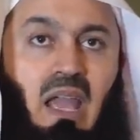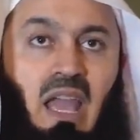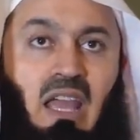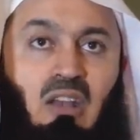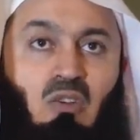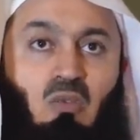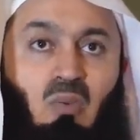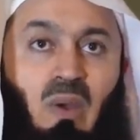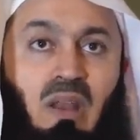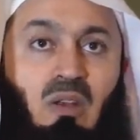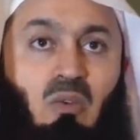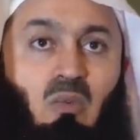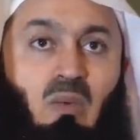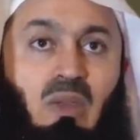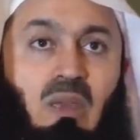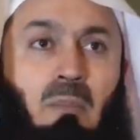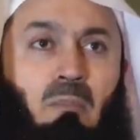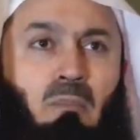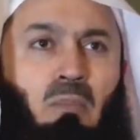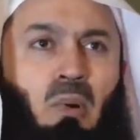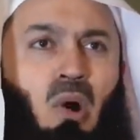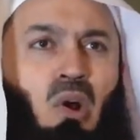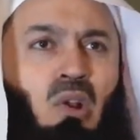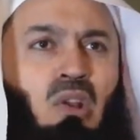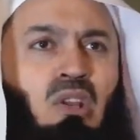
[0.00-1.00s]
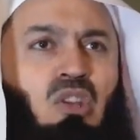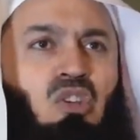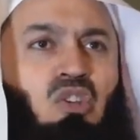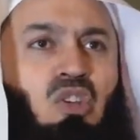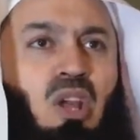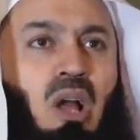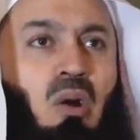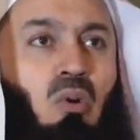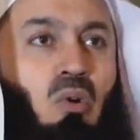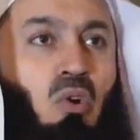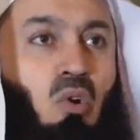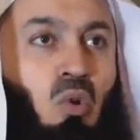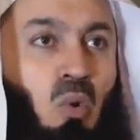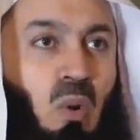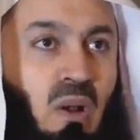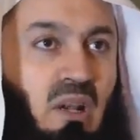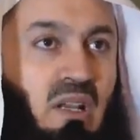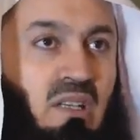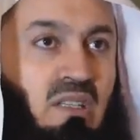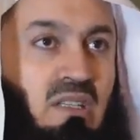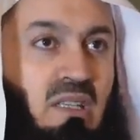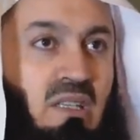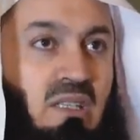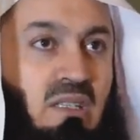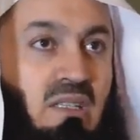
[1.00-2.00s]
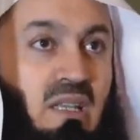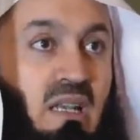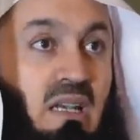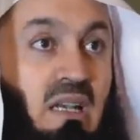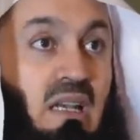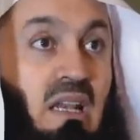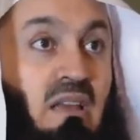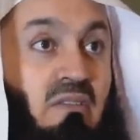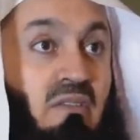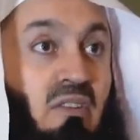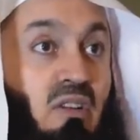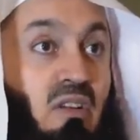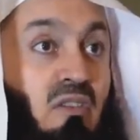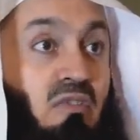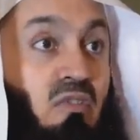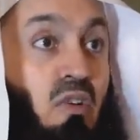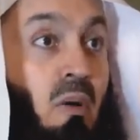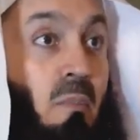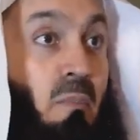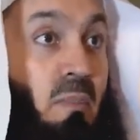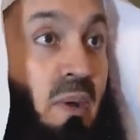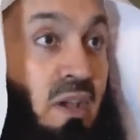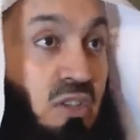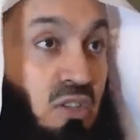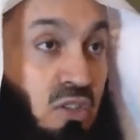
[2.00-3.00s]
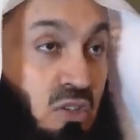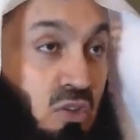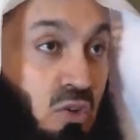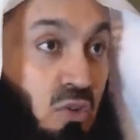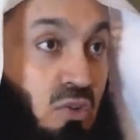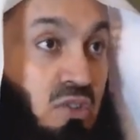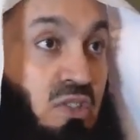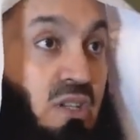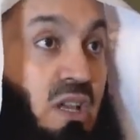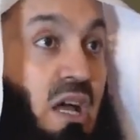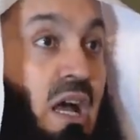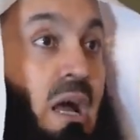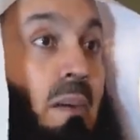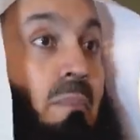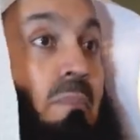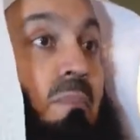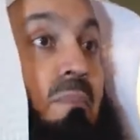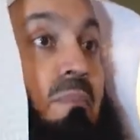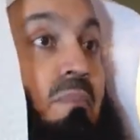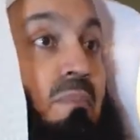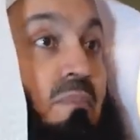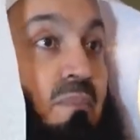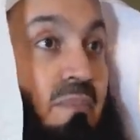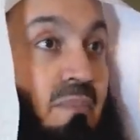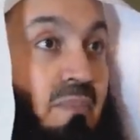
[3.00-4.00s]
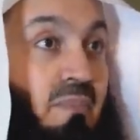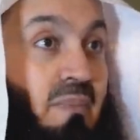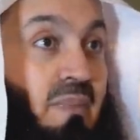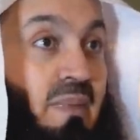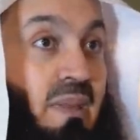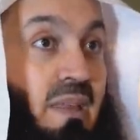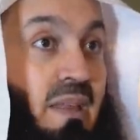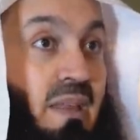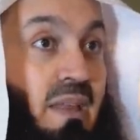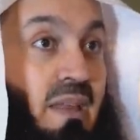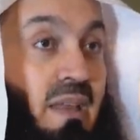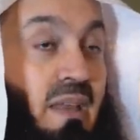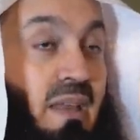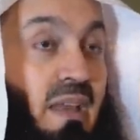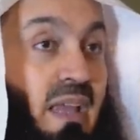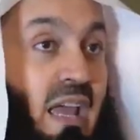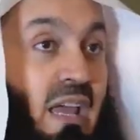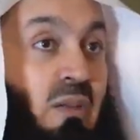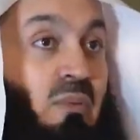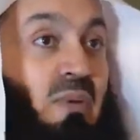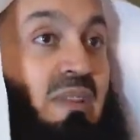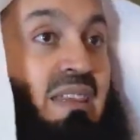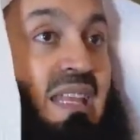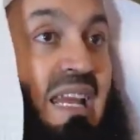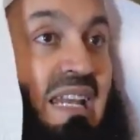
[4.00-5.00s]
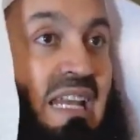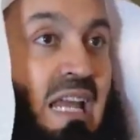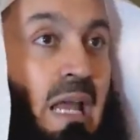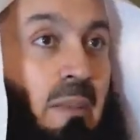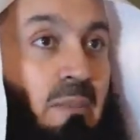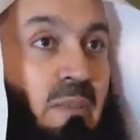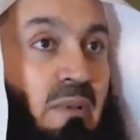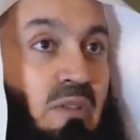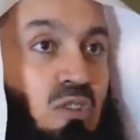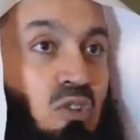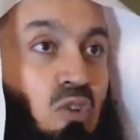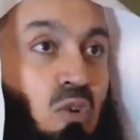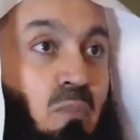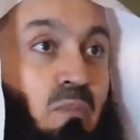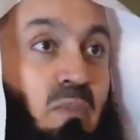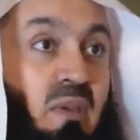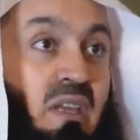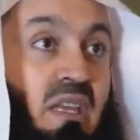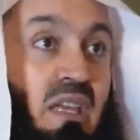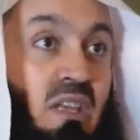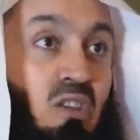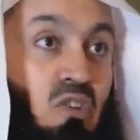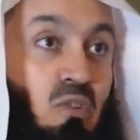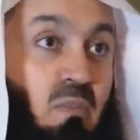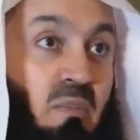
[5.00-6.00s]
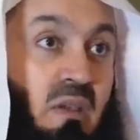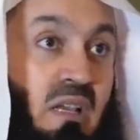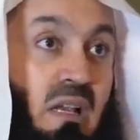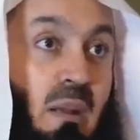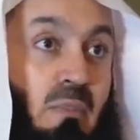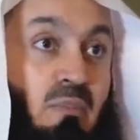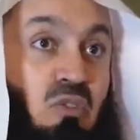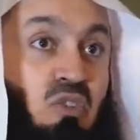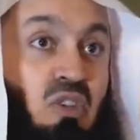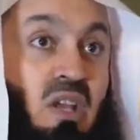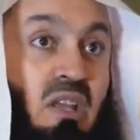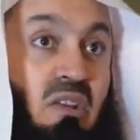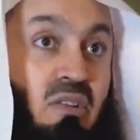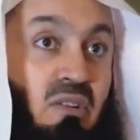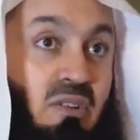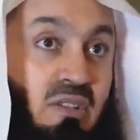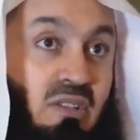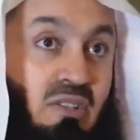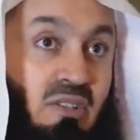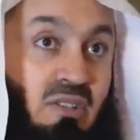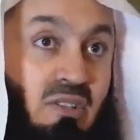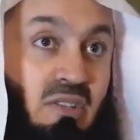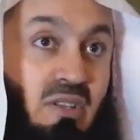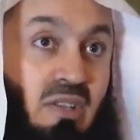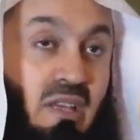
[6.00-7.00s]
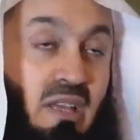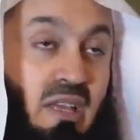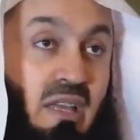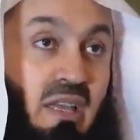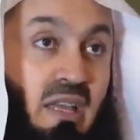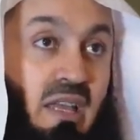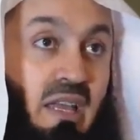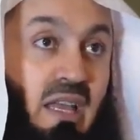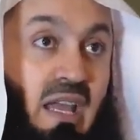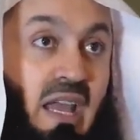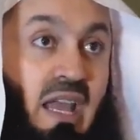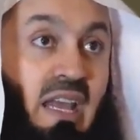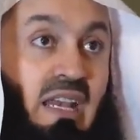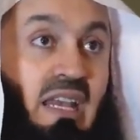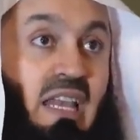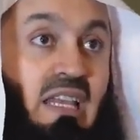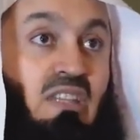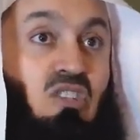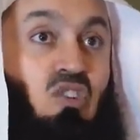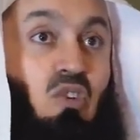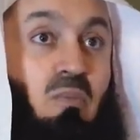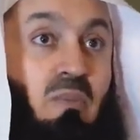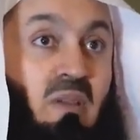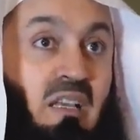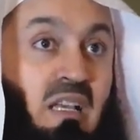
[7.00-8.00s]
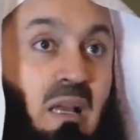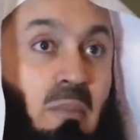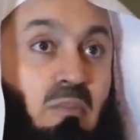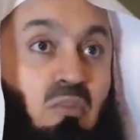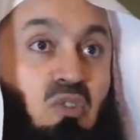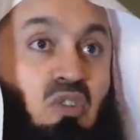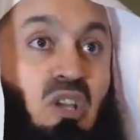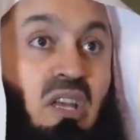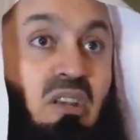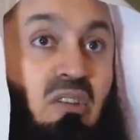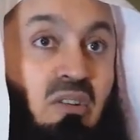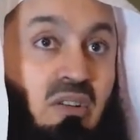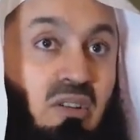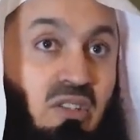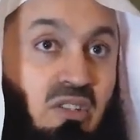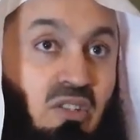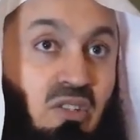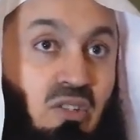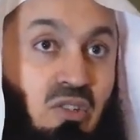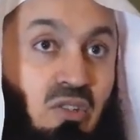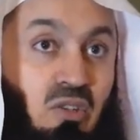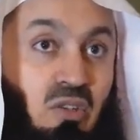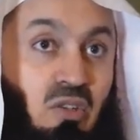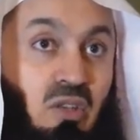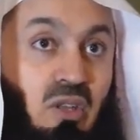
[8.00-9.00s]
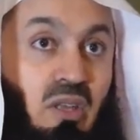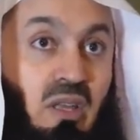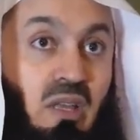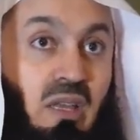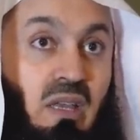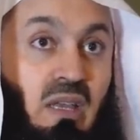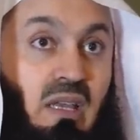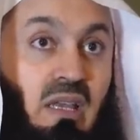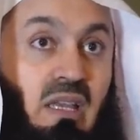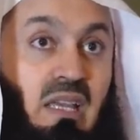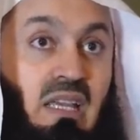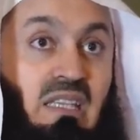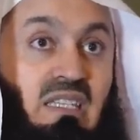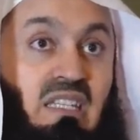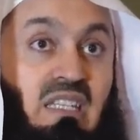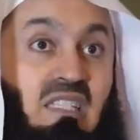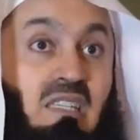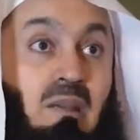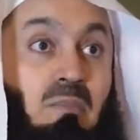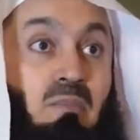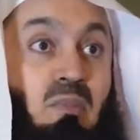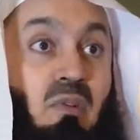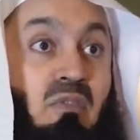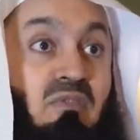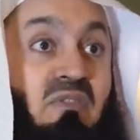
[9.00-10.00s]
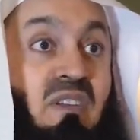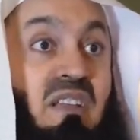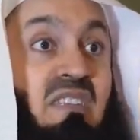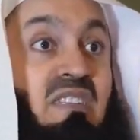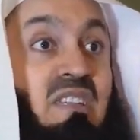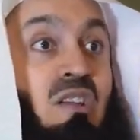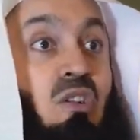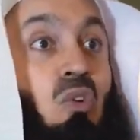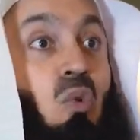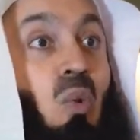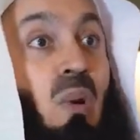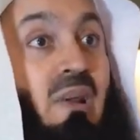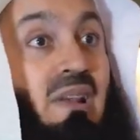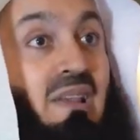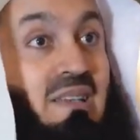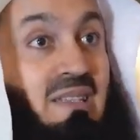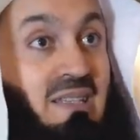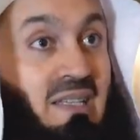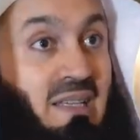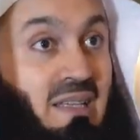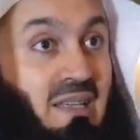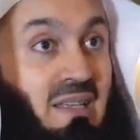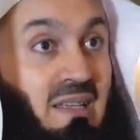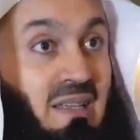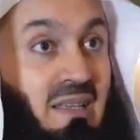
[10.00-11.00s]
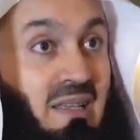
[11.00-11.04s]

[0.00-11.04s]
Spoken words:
And when we polish our qualities, that level of compassion goes up. And when that happens, you begin to become generous. And as you become generous, it is a prophetic quality.